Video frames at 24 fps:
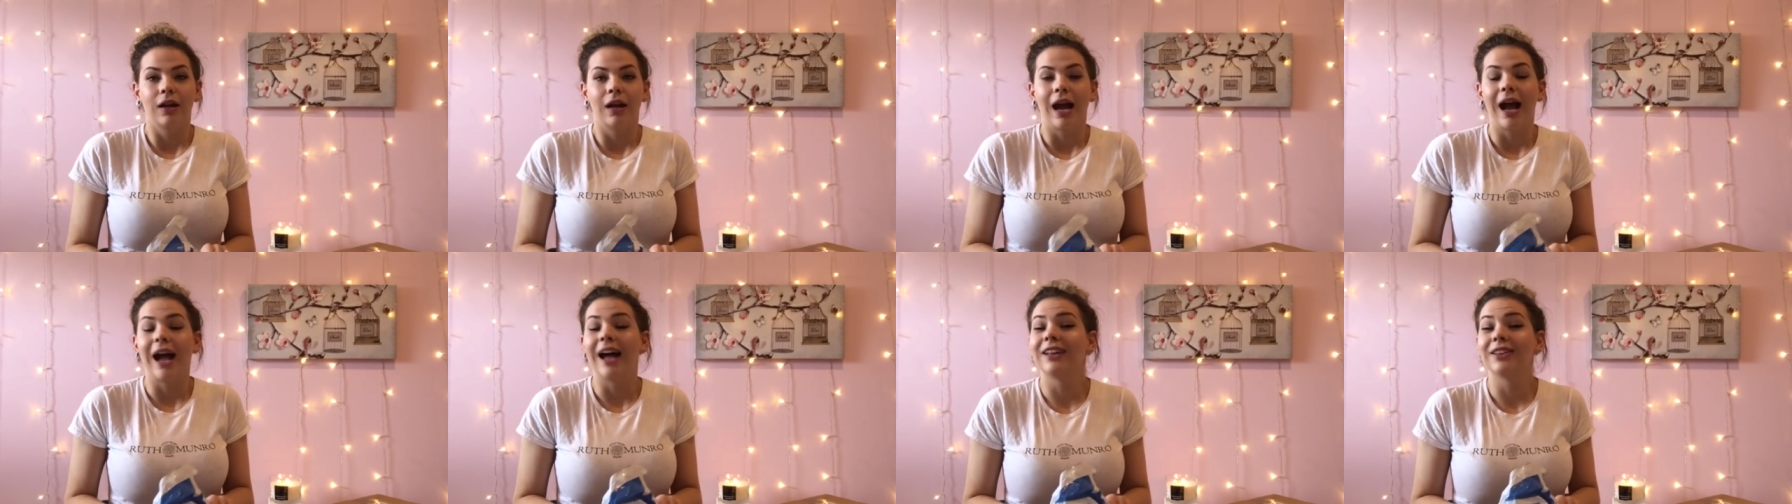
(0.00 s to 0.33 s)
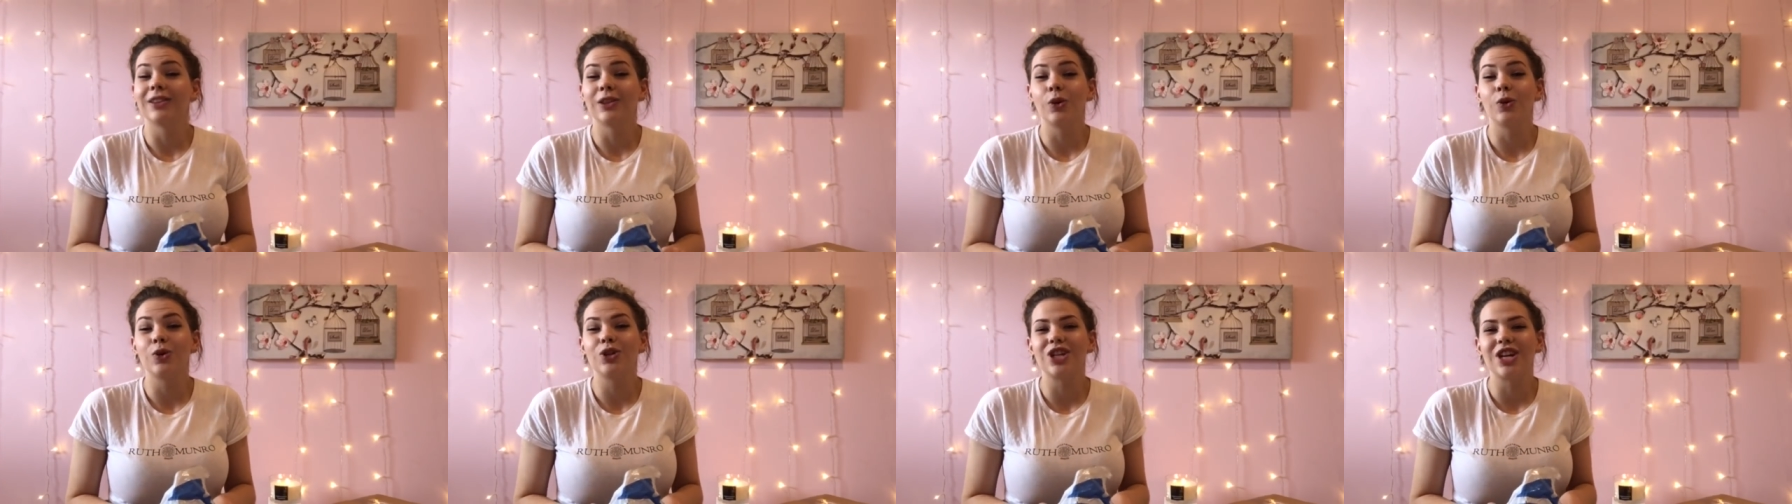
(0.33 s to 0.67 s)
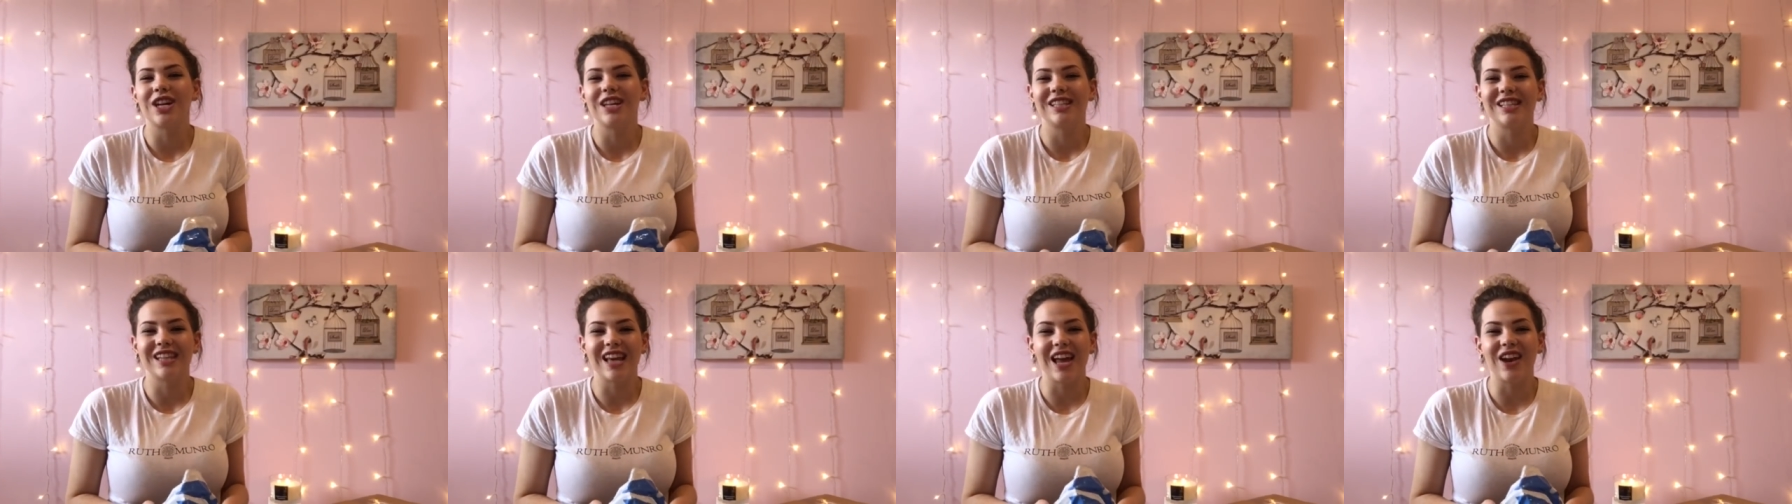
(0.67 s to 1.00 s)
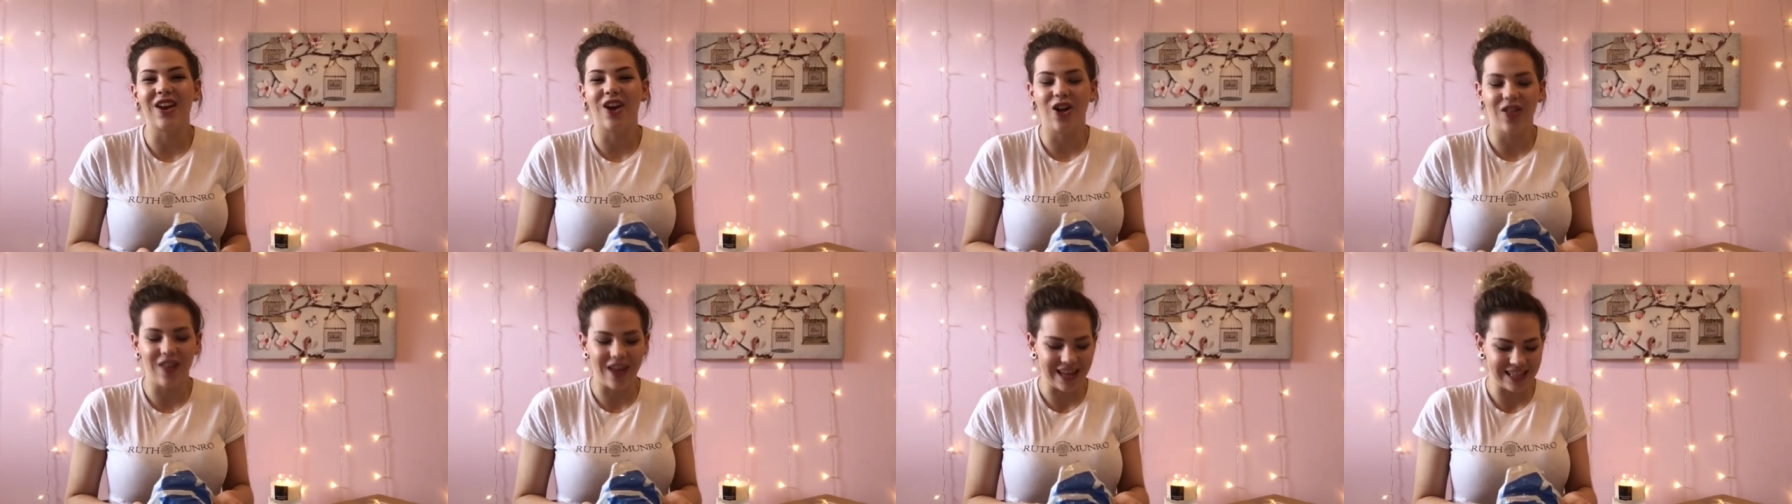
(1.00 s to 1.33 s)
hand lotions
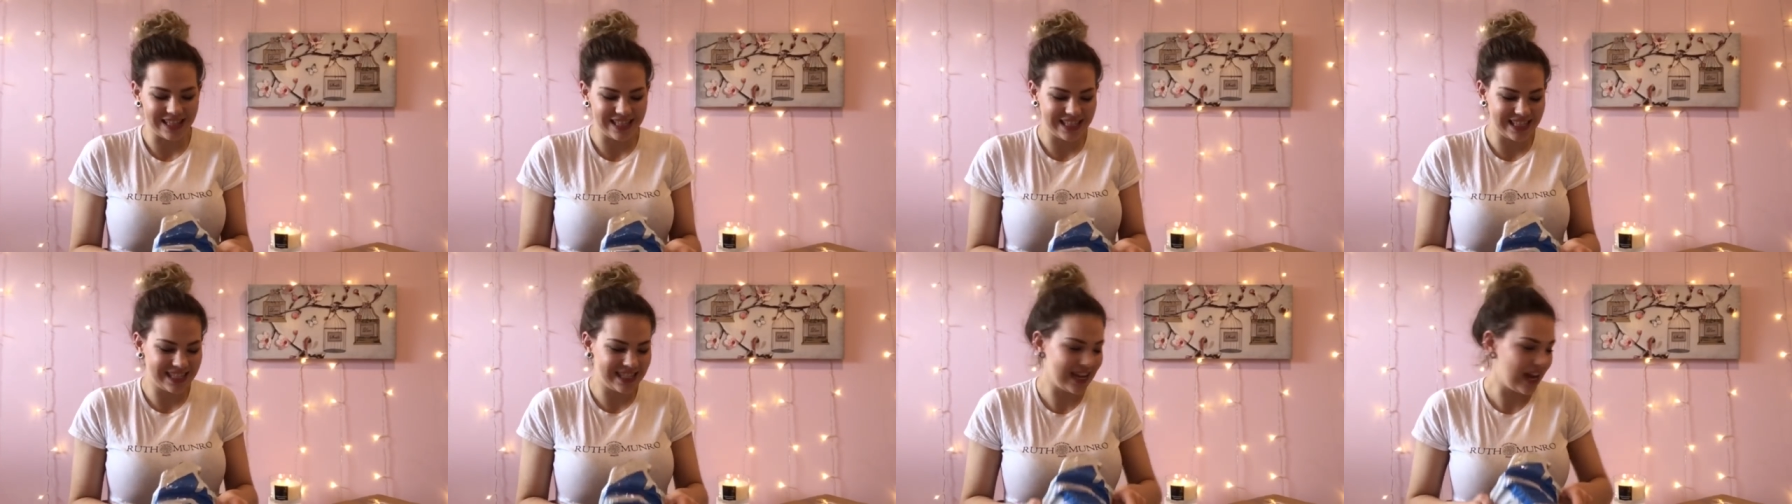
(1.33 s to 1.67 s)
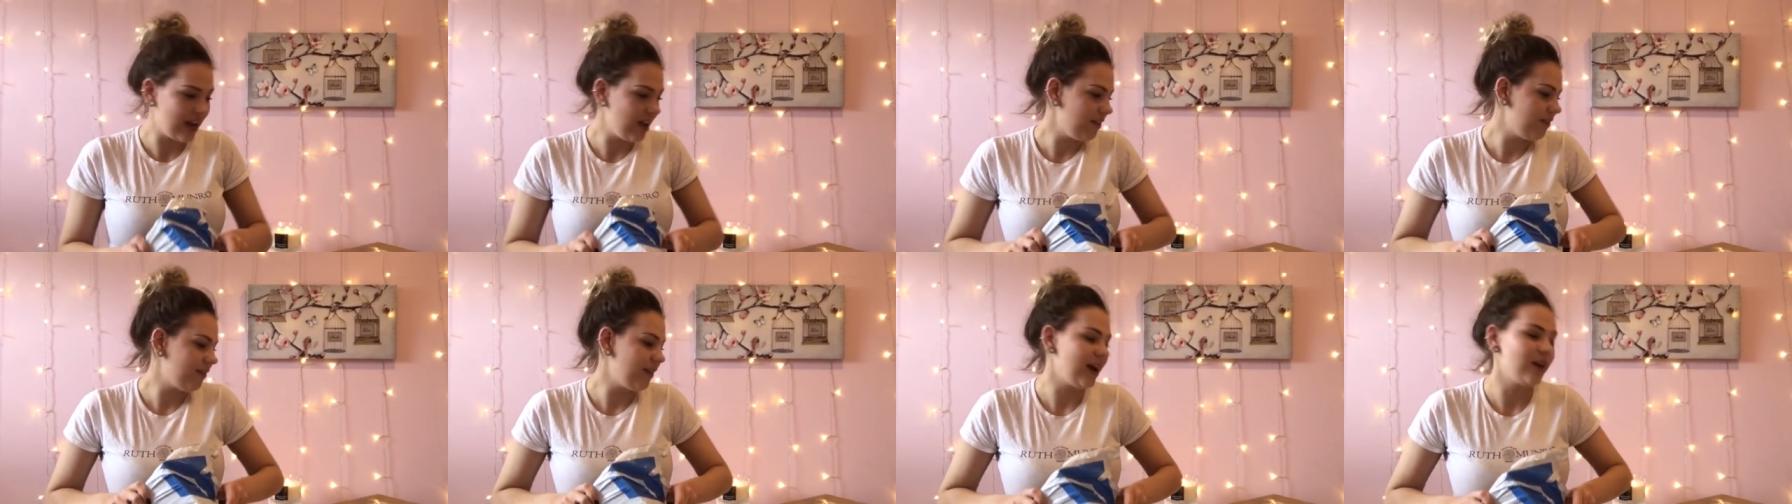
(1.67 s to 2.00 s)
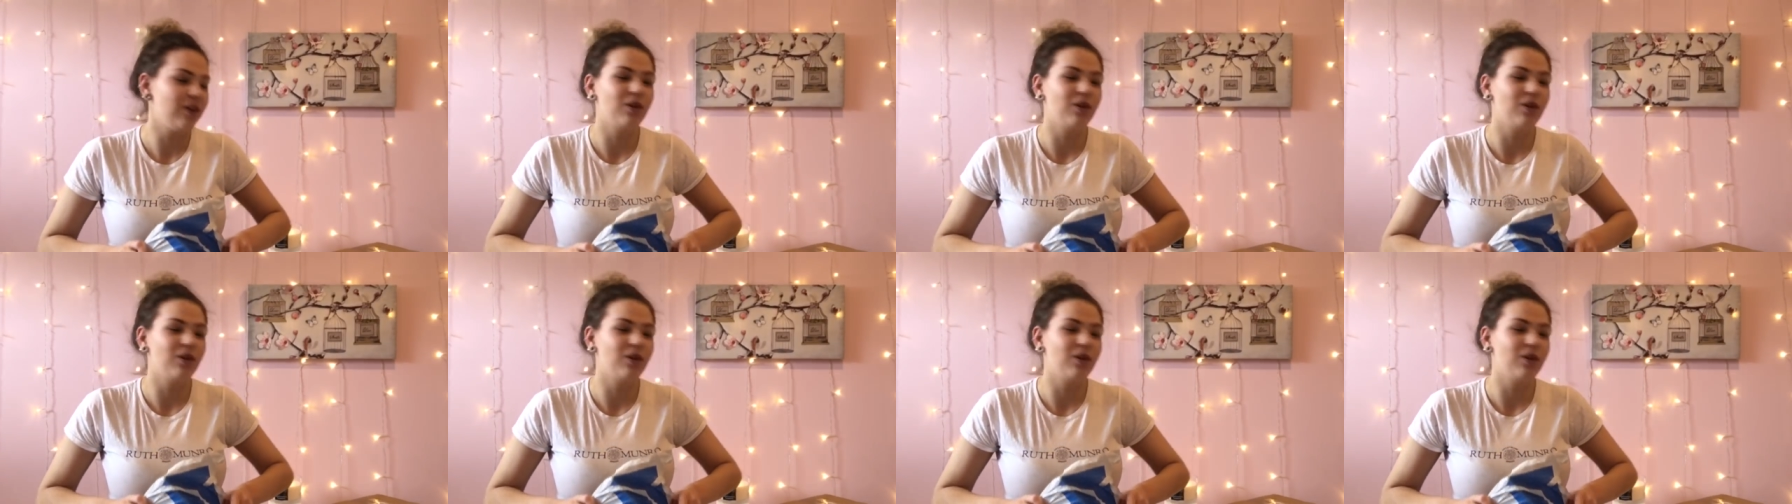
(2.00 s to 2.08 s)
and all that stuff